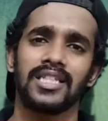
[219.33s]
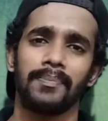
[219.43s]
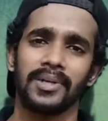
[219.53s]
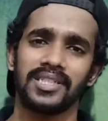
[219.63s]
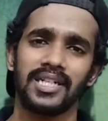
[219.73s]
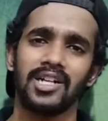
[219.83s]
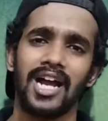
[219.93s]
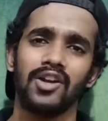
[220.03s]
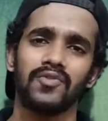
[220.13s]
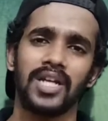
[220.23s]
the pressure at the
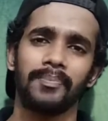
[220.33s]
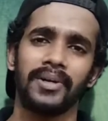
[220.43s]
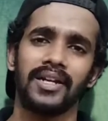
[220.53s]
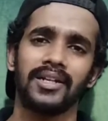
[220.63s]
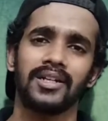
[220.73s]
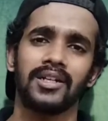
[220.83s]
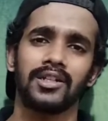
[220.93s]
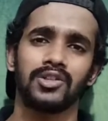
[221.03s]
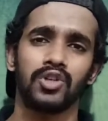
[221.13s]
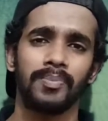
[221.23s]
eye of the impeller
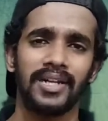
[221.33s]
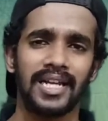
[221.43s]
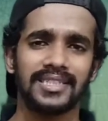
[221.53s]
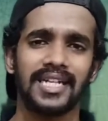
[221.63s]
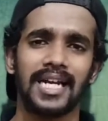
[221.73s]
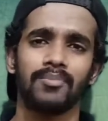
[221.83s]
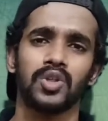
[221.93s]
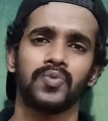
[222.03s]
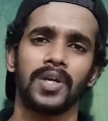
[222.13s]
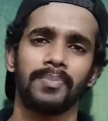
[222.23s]
should be less than
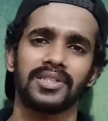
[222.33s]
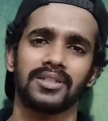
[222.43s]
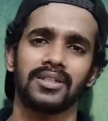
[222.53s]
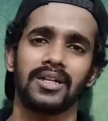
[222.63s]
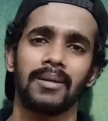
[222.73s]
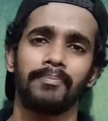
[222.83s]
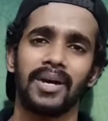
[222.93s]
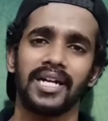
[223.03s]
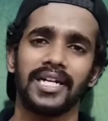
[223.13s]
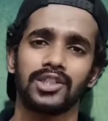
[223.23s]
atmospheric pressure,
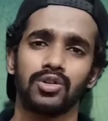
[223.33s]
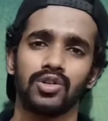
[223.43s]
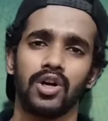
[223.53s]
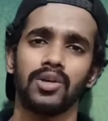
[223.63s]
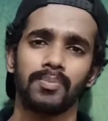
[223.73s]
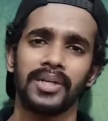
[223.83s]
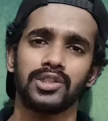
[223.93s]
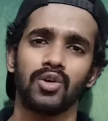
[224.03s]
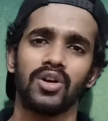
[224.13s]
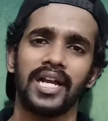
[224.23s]
but it should not
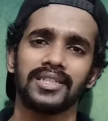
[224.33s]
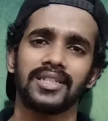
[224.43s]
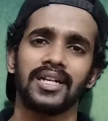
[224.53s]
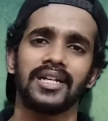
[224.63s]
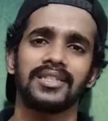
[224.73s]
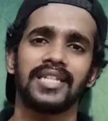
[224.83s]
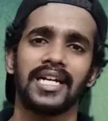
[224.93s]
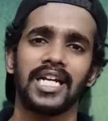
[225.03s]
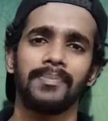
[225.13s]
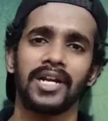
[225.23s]
be so less
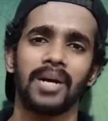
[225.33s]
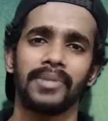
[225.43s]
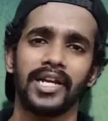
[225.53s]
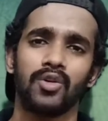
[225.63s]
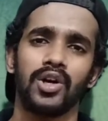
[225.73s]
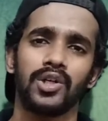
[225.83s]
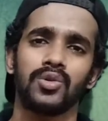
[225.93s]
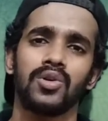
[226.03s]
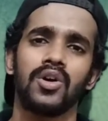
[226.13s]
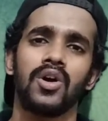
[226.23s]
that it becomes equal
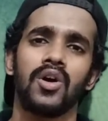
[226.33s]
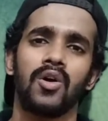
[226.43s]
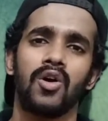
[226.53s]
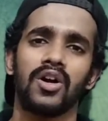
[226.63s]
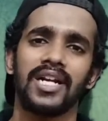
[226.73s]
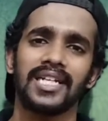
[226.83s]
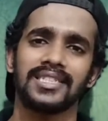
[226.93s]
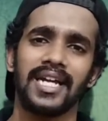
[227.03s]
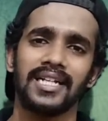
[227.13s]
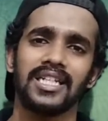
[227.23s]
to or
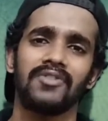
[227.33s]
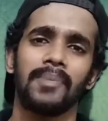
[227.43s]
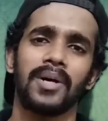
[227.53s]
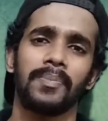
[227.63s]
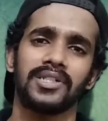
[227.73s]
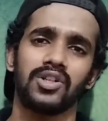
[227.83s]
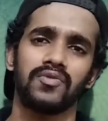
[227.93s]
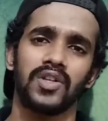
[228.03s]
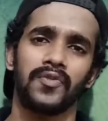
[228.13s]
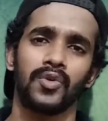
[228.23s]
less than the vapor pressure
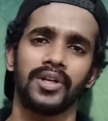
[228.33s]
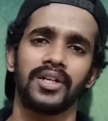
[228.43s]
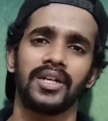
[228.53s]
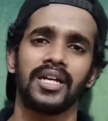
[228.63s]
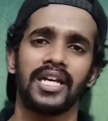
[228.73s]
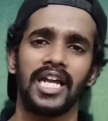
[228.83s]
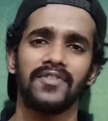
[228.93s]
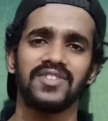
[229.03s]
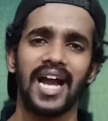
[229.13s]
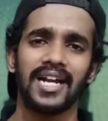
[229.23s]
of the fluid.
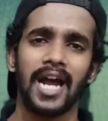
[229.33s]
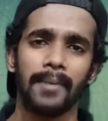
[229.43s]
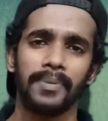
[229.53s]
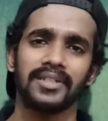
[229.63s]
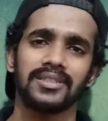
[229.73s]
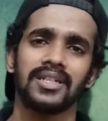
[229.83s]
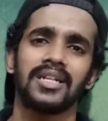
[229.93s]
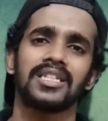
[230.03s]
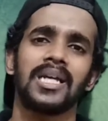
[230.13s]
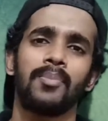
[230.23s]
If that happens,
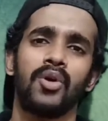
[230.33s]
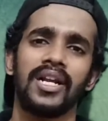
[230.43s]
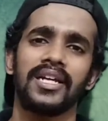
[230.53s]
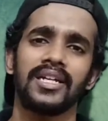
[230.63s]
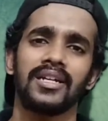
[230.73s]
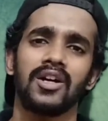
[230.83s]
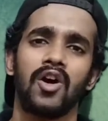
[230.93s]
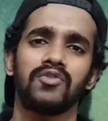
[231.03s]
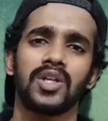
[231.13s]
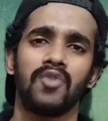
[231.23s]
the boiling
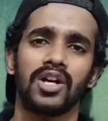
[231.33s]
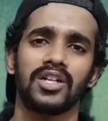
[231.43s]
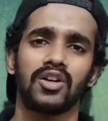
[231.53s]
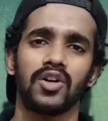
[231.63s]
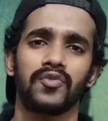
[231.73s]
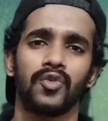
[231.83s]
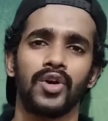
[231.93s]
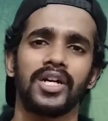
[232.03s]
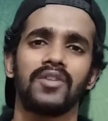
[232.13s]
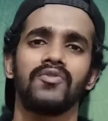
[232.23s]
of the water or
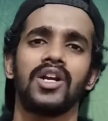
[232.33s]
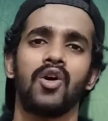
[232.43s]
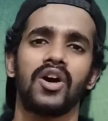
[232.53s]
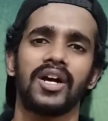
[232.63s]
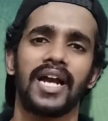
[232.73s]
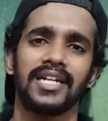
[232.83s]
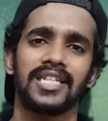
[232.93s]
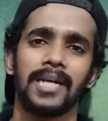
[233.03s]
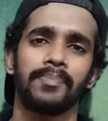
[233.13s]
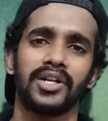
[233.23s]
fluid will occur
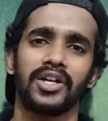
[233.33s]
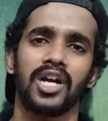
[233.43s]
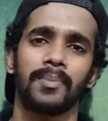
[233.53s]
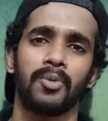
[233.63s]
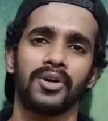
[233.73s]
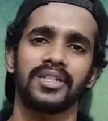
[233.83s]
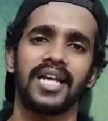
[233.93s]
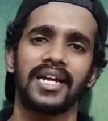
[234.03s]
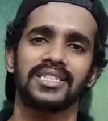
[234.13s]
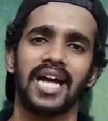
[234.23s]
at that particular
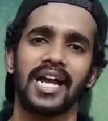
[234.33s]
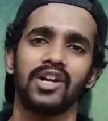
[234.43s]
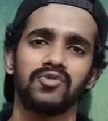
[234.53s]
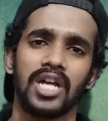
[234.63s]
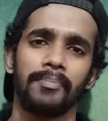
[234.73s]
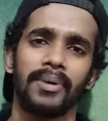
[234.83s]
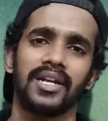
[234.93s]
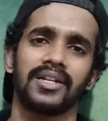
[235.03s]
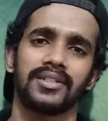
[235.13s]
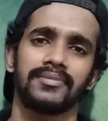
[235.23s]
point, that is eye of the
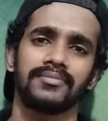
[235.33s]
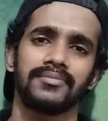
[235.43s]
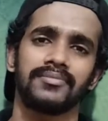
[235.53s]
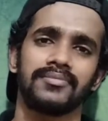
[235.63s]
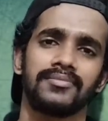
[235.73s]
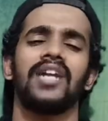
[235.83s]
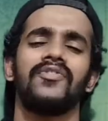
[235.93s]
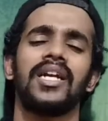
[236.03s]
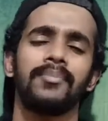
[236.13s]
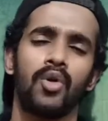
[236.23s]
impeller.
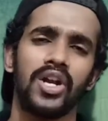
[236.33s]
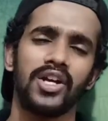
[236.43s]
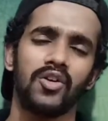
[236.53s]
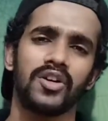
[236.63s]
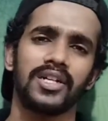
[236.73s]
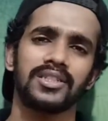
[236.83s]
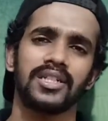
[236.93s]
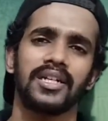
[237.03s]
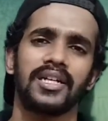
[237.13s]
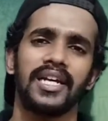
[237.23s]
And when boiling
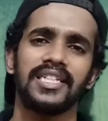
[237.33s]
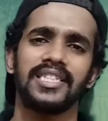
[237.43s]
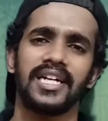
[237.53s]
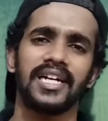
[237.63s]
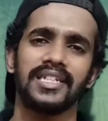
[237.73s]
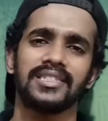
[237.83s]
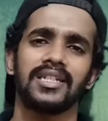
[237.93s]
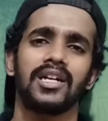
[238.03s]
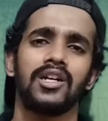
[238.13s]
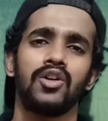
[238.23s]
occurs, it
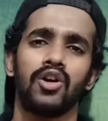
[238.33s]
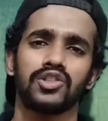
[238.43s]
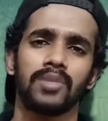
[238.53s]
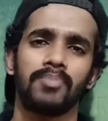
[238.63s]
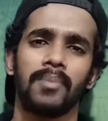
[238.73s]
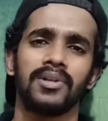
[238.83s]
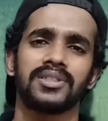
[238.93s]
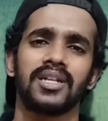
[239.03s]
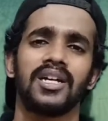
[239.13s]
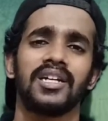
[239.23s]
generates lots of
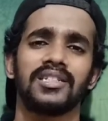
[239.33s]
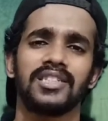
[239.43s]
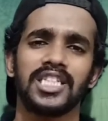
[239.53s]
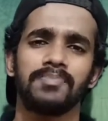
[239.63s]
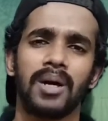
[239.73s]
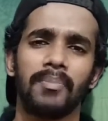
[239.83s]
bubbles. These